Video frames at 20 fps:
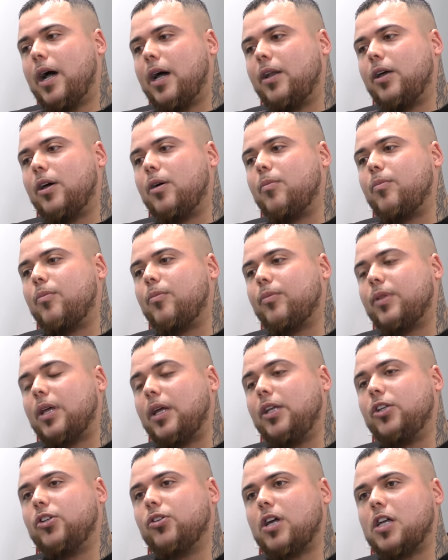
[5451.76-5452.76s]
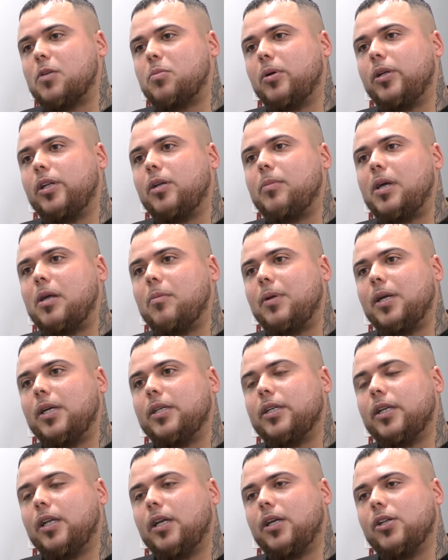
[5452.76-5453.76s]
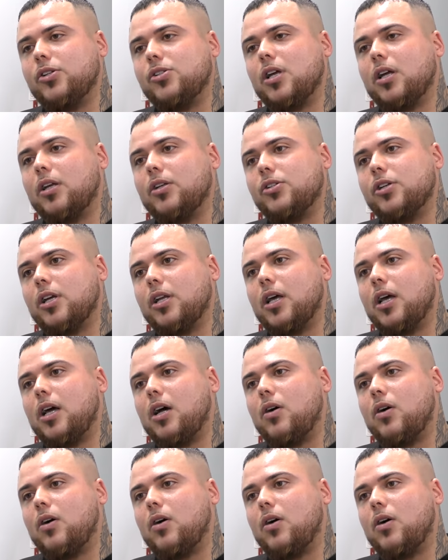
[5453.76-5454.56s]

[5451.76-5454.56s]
and um, that Instagram's probably the main place that they can check check that